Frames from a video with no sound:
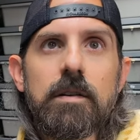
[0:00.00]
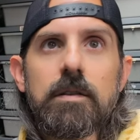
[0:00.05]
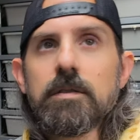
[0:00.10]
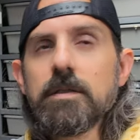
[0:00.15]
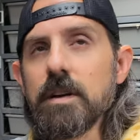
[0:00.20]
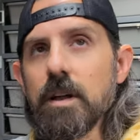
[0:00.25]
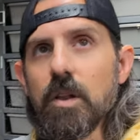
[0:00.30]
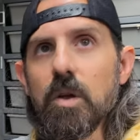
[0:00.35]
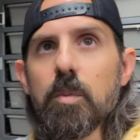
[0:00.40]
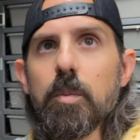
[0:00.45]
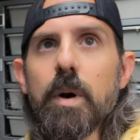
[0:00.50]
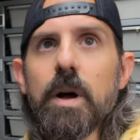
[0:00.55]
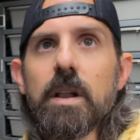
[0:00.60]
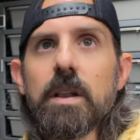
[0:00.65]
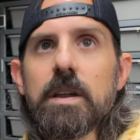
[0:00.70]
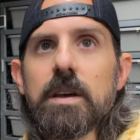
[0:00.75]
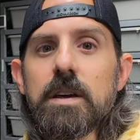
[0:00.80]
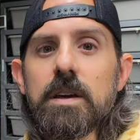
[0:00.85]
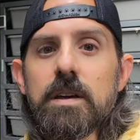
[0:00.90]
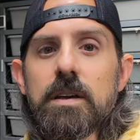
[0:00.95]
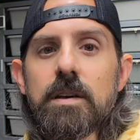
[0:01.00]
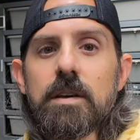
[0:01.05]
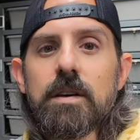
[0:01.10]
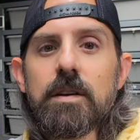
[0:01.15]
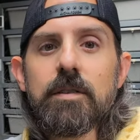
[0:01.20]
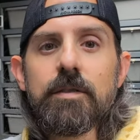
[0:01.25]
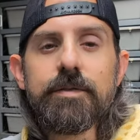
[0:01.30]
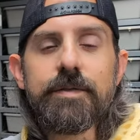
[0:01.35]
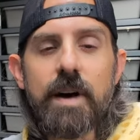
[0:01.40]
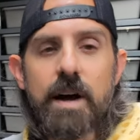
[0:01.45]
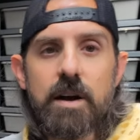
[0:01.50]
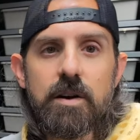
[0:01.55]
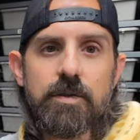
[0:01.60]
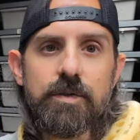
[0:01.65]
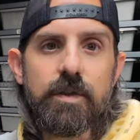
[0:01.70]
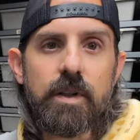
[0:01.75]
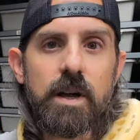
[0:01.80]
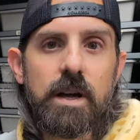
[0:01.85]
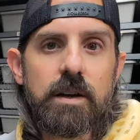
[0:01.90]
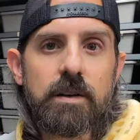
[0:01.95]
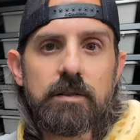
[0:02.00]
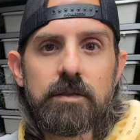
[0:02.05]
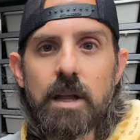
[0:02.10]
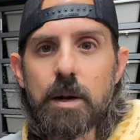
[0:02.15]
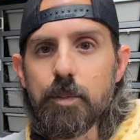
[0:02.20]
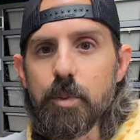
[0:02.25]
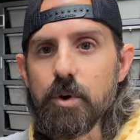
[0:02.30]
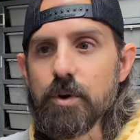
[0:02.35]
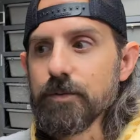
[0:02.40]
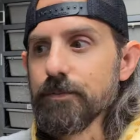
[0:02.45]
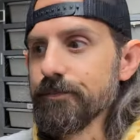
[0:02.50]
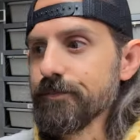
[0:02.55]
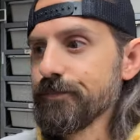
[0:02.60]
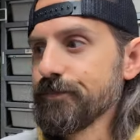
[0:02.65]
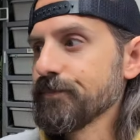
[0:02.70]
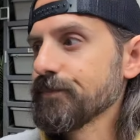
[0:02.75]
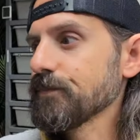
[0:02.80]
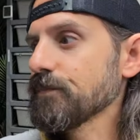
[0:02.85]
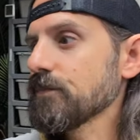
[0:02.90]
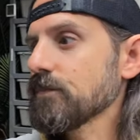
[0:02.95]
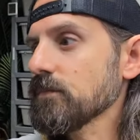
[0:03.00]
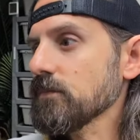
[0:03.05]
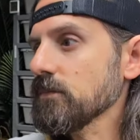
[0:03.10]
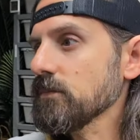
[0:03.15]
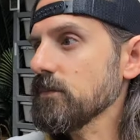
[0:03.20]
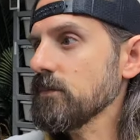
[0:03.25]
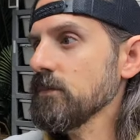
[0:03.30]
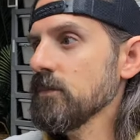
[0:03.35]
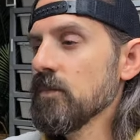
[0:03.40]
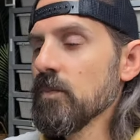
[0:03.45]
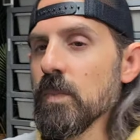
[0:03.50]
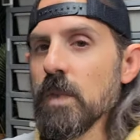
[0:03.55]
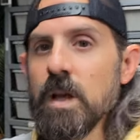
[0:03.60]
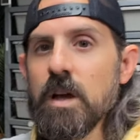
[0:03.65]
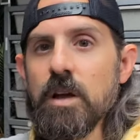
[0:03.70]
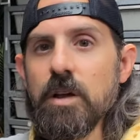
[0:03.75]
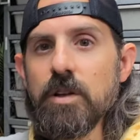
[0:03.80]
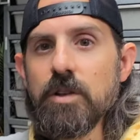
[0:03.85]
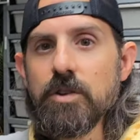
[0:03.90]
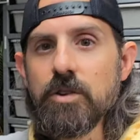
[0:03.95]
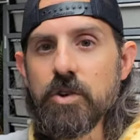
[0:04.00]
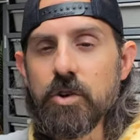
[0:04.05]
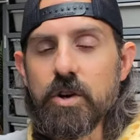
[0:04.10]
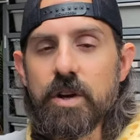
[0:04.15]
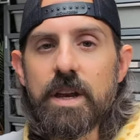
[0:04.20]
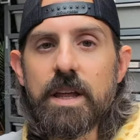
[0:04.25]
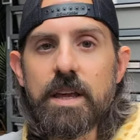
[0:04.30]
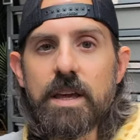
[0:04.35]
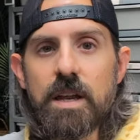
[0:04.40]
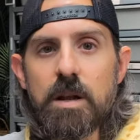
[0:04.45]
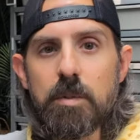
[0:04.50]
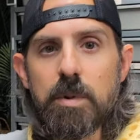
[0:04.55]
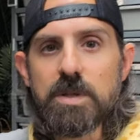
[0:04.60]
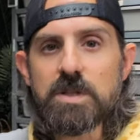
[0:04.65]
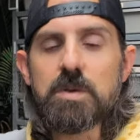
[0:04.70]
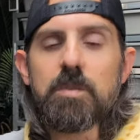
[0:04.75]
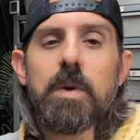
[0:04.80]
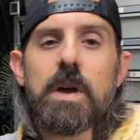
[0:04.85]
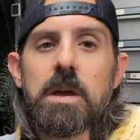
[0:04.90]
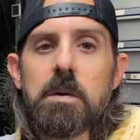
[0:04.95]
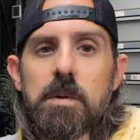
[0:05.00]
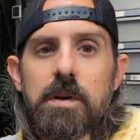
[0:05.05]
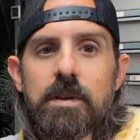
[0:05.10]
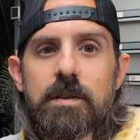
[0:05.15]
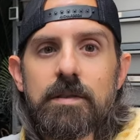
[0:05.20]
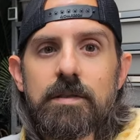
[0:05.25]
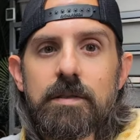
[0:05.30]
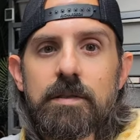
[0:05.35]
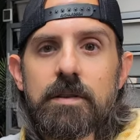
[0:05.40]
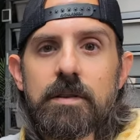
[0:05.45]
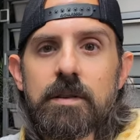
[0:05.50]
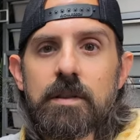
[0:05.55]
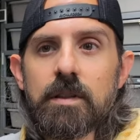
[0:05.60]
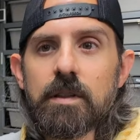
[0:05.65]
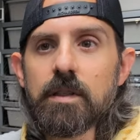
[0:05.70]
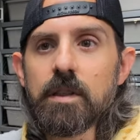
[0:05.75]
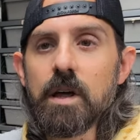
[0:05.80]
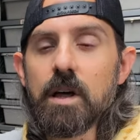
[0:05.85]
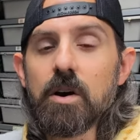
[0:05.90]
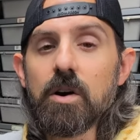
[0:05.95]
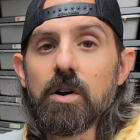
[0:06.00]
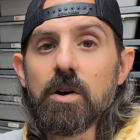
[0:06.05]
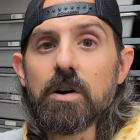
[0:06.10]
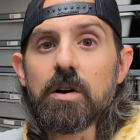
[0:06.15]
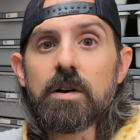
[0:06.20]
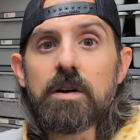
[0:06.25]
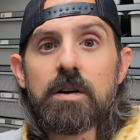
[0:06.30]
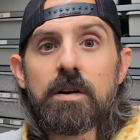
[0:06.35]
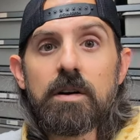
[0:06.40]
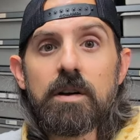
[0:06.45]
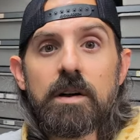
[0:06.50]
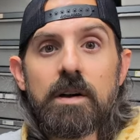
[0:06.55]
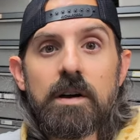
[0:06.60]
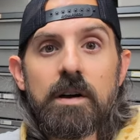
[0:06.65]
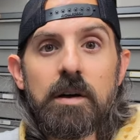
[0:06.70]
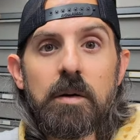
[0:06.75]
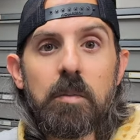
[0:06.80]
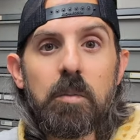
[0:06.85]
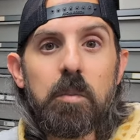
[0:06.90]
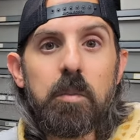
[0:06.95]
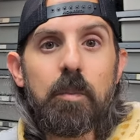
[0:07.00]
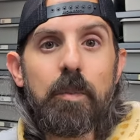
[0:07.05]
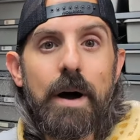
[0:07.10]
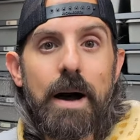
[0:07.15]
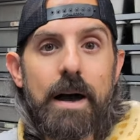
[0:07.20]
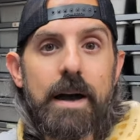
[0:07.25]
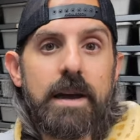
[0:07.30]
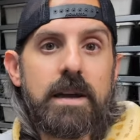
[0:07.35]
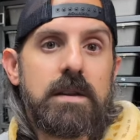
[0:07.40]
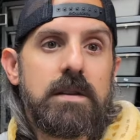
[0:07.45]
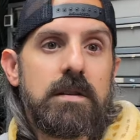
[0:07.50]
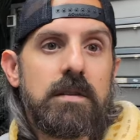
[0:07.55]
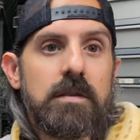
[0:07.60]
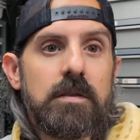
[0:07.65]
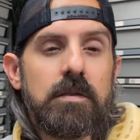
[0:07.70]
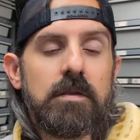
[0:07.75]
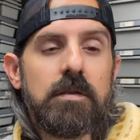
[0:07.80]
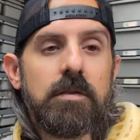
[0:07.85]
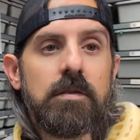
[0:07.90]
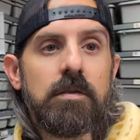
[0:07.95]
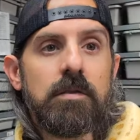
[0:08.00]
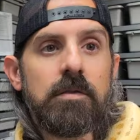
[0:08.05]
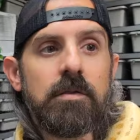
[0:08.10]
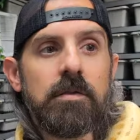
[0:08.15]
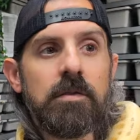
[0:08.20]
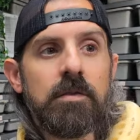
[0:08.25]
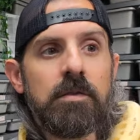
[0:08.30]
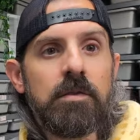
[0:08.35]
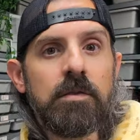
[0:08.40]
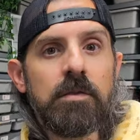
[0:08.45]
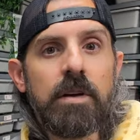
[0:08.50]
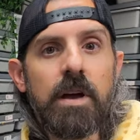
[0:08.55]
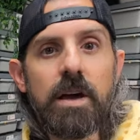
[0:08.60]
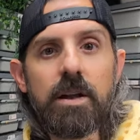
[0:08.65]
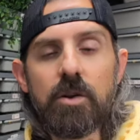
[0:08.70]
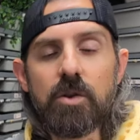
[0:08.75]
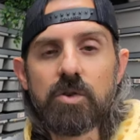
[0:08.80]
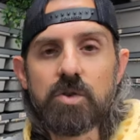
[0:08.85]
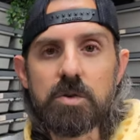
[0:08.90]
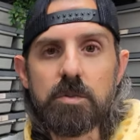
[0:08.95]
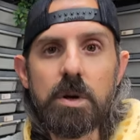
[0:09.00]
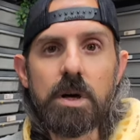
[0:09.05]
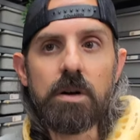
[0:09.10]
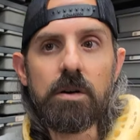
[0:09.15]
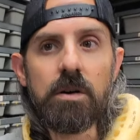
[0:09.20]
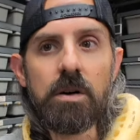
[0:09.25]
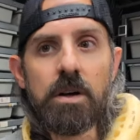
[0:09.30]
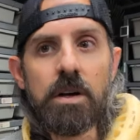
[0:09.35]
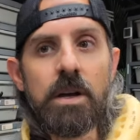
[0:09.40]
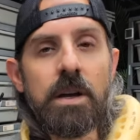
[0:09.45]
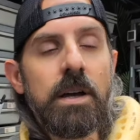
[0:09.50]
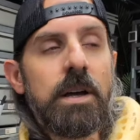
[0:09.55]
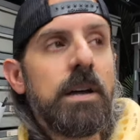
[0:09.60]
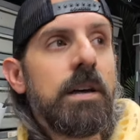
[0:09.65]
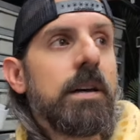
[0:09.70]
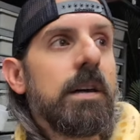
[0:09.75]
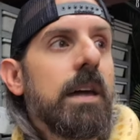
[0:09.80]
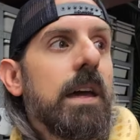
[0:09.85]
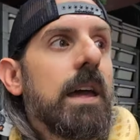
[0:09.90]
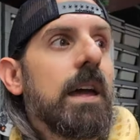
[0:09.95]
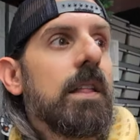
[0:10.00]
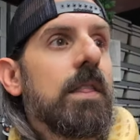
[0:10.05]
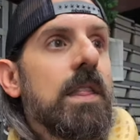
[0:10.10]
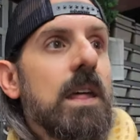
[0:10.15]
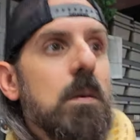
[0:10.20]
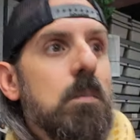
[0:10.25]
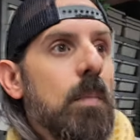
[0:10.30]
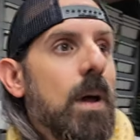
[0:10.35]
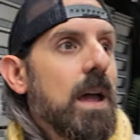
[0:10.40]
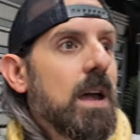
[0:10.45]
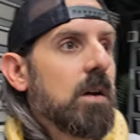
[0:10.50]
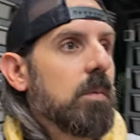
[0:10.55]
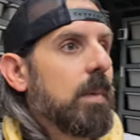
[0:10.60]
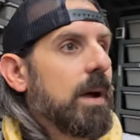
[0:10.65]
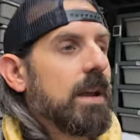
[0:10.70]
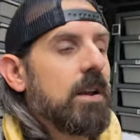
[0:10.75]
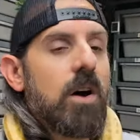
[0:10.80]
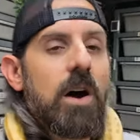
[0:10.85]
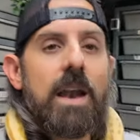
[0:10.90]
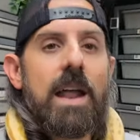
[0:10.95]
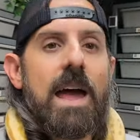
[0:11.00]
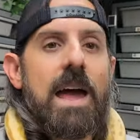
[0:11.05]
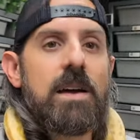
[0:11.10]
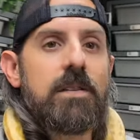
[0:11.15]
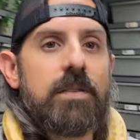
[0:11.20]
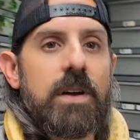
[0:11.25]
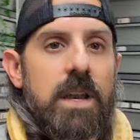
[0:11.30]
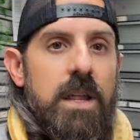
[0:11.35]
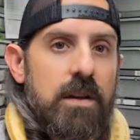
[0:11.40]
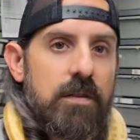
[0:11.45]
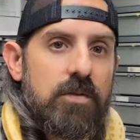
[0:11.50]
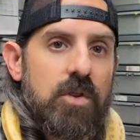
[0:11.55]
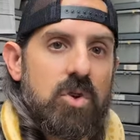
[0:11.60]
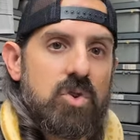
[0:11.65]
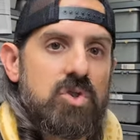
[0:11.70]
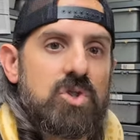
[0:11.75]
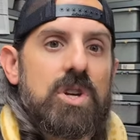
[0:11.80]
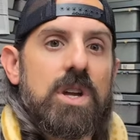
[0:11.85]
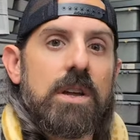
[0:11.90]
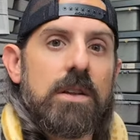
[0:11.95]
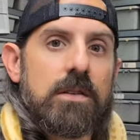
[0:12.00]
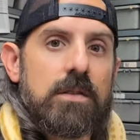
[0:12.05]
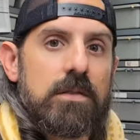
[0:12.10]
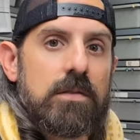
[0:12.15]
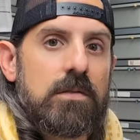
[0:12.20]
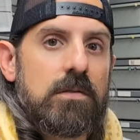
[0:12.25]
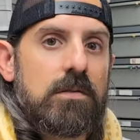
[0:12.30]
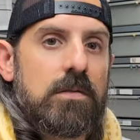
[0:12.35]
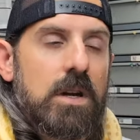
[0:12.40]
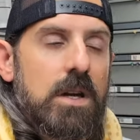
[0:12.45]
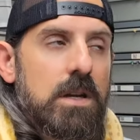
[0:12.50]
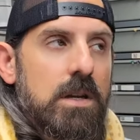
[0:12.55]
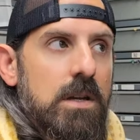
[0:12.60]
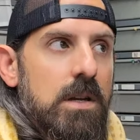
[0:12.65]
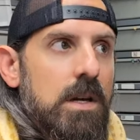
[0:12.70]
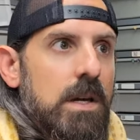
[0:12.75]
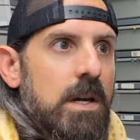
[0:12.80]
yellow belly, firefly, leopard. You're going to get a bunch of babies that are pied, het ultra male, and they may or may not have any of those genes, right?